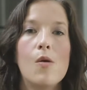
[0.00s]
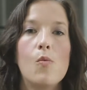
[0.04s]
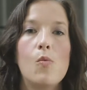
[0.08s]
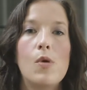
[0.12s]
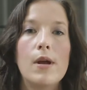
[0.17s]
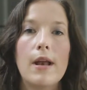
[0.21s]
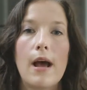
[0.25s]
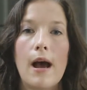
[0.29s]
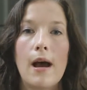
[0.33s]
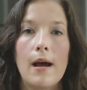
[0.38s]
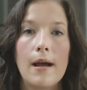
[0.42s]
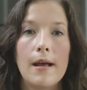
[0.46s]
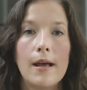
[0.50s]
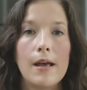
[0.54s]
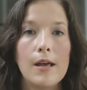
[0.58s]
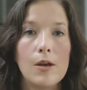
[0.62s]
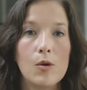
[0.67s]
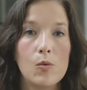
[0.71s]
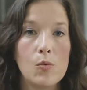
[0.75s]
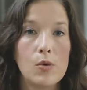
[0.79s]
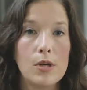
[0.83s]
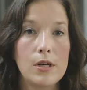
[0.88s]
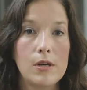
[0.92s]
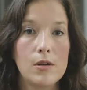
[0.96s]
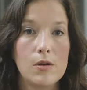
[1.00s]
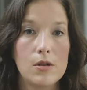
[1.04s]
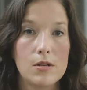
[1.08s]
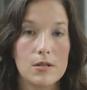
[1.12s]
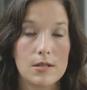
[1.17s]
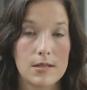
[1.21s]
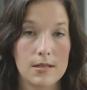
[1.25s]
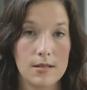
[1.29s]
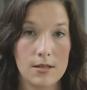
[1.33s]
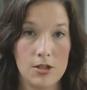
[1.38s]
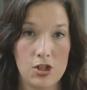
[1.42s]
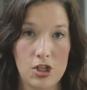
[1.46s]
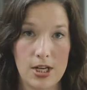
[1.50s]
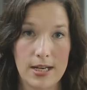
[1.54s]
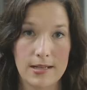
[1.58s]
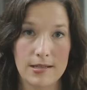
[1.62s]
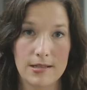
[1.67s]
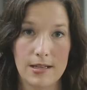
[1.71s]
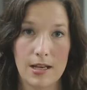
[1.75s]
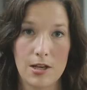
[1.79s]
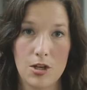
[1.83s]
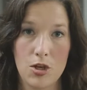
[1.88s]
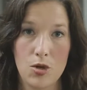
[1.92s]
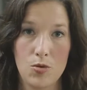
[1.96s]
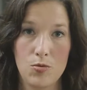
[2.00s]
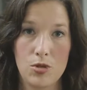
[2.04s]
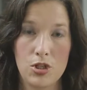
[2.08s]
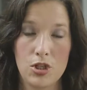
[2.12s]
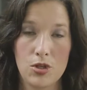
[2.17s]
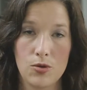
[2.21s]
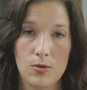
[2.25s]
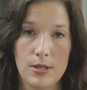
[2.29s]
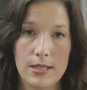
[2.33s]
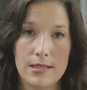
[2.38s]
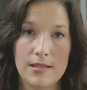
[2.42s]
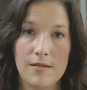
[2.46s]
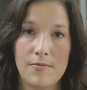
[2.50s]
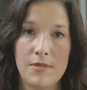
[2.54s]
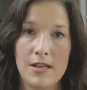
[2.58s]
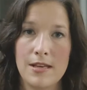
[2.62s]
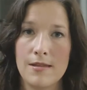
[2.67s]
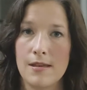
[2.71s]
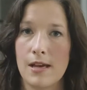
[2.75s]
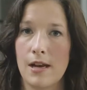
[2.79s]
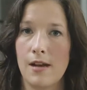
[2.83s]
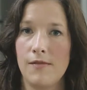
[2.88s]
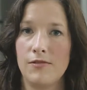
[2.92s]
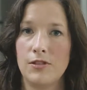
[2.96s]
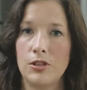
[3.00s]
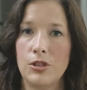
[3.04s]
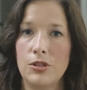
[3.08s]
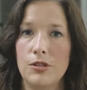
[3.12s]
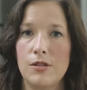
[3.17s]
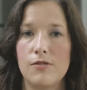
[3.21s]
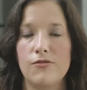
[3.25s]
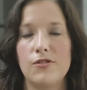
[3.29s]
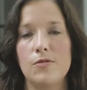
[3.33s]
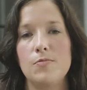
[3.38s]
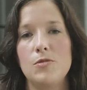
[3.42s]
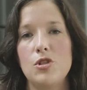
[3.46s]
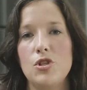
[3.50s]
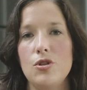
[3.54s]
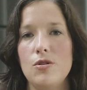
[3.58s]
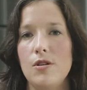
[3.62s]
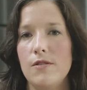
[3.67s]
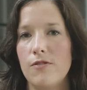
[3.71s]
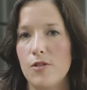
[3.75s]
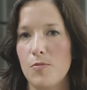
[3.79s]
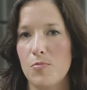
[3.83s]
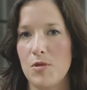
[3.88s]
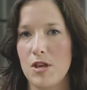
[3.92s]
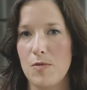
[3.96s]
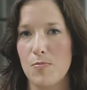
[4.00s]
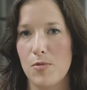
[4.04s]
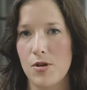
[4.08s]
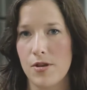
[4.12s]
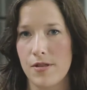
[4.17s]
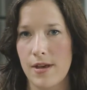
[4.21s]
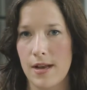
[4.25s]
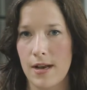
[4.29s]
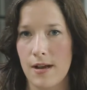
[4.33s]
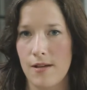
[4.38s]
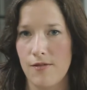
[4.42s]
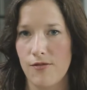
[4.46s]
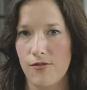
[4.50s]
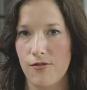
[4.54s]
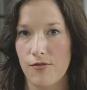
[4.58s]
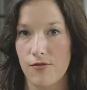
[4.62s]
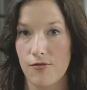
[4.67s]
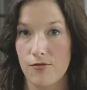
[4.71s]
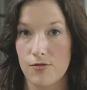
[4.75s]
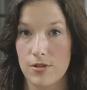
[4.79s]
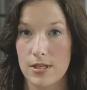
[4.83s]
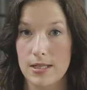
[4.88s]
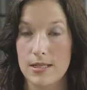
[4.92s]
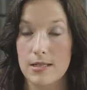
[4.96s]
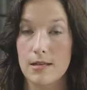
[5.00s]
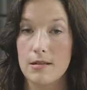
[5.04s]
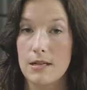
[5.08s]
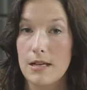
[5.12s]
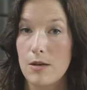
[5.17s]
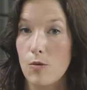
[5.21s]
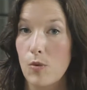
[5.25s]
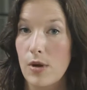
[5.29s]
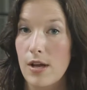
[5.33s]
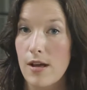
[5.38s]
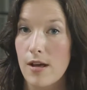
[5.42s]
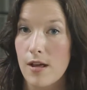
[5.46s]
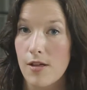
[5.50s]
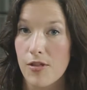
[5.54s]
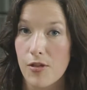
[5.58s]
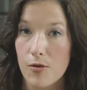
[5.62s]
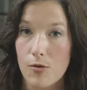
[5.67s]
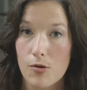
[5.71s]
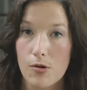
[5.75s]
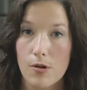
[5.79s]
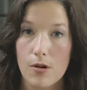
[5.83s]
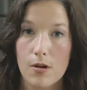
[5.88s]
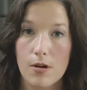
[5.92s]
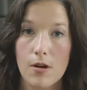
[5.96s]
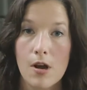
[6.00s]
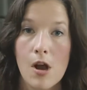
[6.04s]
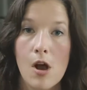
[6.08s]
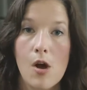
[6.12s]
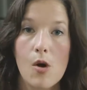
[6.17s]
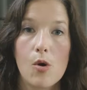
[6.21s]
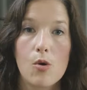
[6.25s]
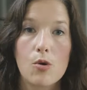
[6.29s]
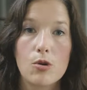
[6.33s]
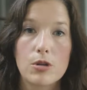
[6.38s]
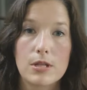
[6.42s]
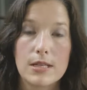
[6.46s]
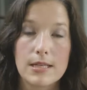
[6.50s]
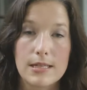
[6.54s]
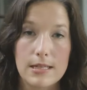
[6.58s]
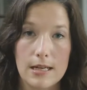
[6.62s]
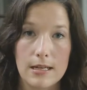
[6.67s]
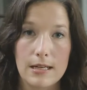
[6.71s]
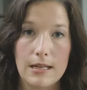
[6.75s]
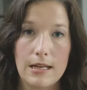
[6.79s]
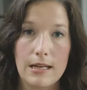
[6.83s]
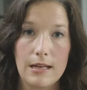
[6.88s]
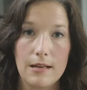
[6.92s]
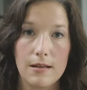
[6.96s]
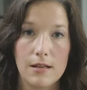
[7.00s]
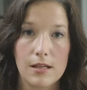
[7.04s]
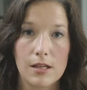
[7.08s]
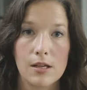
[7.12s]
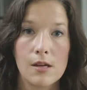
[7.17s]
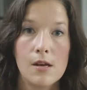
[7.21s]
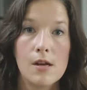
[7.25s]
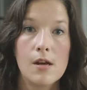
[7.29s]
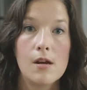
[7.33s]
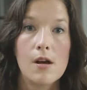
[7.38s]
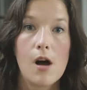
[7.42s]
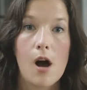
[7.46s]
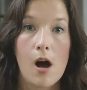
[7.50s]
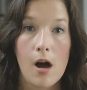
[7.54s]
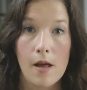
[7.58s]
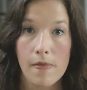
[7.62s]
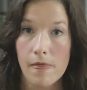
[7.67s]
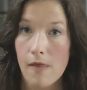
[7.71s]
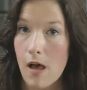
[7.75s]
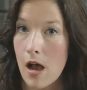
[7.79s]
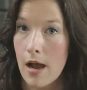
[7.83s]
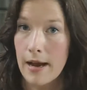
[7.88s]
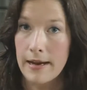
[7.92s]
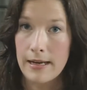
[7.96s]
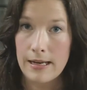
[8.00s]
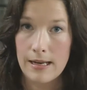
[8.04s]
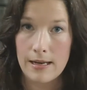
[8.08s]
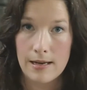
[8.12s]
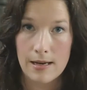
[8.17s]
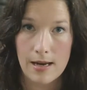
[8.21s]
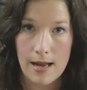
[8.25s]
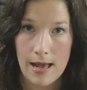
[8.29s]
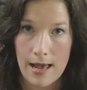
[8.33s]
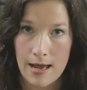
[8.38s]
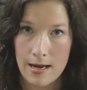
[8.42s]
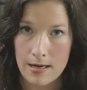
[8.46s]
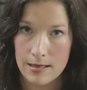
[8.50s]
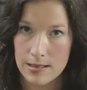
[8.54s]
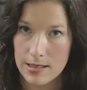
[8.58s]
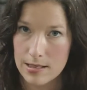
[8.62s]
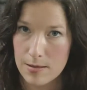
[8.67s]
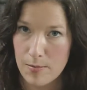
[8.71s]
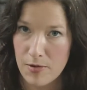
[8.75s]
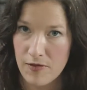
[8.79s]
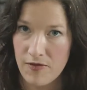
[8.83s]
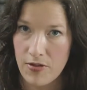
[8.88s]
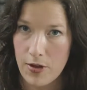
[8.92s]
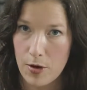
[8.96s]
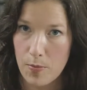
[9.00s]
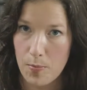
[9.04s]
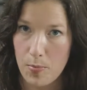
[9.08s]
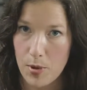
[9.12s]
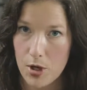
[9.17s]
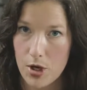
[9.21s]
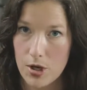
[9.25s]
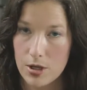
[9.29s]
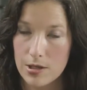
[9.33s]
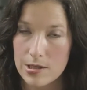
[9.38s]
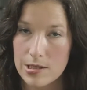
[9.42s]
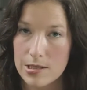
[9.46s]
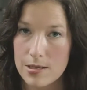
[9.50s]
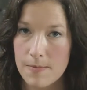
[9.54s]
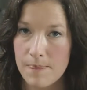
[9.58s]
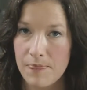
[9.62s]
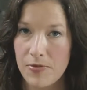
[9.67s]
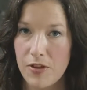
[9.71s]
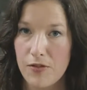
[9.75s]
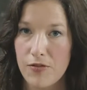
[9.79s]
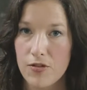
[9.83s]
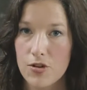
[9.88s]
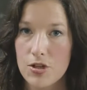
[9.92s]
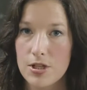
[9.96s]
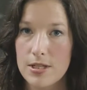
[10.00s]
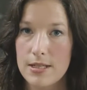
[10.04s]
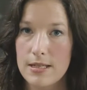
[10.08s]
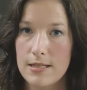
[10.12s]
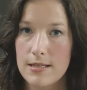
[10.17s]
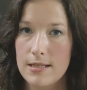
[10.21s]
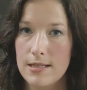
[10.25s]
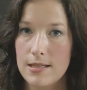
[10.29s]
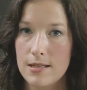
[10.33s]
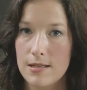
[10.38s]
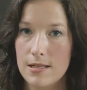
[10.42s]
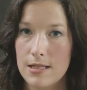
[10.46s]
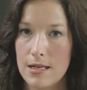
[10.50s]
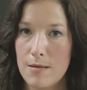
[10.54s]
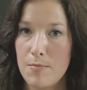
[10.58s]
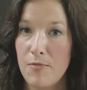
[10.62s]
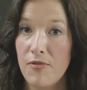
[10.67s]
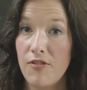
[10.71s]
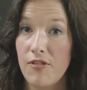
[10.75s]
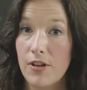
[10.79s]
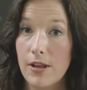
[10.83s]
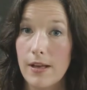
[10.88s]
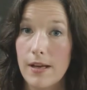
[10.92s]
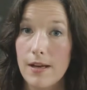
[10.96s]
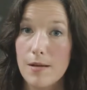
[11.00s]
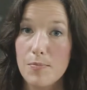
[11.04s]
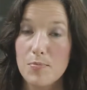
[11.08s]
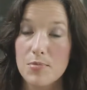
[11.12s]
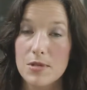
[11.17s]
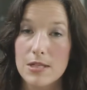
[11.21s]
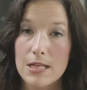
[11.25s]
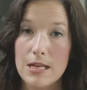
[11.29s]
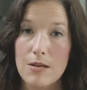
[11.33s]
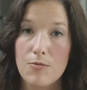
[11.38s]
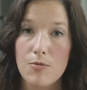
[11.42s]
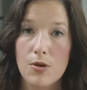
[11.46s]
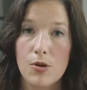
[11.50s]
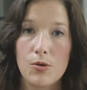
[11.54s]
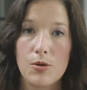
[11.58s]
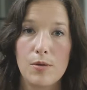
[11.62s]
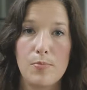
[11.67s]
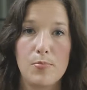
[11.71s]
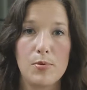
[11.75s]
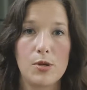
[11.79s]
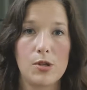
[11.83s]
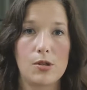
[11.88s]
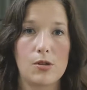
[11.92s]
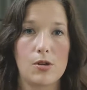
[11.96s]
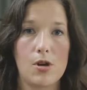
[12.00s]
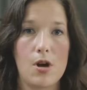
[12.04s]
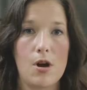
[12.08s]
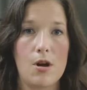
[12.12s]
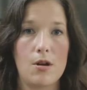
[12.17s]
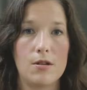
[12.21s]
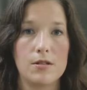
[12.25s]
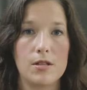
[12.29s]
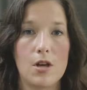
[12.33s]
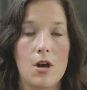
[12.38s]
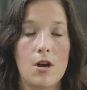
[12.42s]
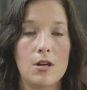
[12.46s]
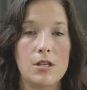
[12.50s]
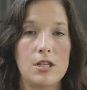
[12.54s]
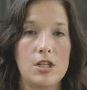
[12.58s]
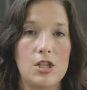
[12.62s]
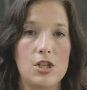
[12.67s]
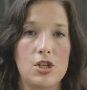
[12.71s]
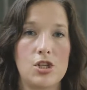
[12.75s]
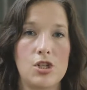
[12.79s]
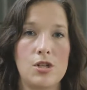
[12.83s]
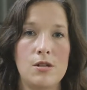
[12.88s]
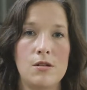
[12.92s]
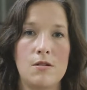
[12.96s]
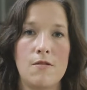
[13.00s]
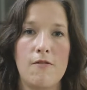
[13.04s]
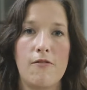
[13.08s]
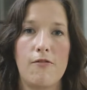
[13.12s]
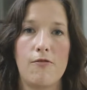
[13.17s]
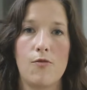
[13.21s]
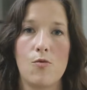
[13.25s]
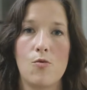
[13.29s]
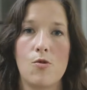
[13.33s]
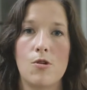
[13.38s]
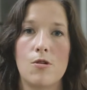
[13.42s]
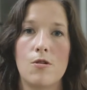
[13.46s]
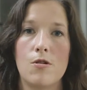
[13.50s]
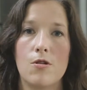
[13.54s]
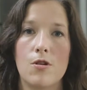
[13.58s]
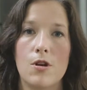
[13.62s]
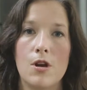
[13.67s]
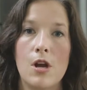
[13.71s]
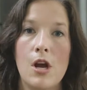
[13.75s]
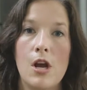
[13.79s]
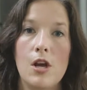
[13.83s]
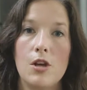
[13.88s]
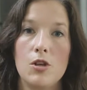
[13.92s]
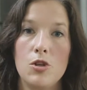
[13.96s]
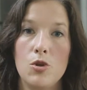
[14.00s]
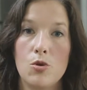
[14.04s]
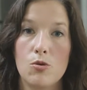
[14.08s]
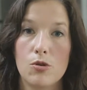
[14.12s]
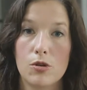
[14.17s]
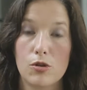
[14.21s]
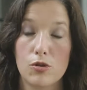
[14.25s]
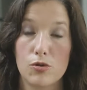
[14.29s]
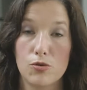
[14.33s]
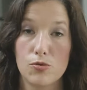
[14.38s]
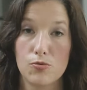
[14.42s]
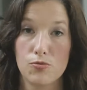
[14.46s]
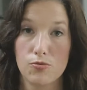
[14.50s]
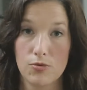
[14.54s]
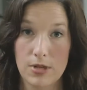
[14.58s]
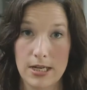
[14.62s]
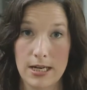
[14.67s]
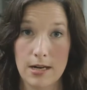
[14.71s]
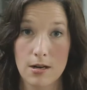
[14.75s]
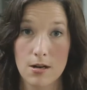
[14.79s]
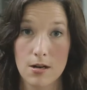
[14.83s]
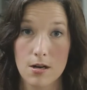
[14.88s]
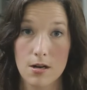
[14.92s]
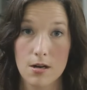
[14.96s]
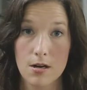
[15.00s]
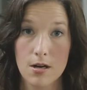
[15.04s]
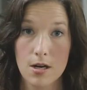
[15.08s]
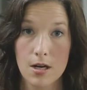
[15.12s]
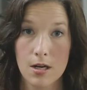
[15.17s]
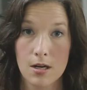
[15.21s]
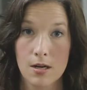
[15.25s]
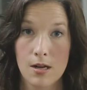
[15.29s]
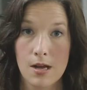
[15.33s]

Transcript: what I would suggest that you do is something that I've learned from two different people that I've studied with or studied online in some of their books. The first is Tim Phillips. He wrote a book called Audition for Your Career,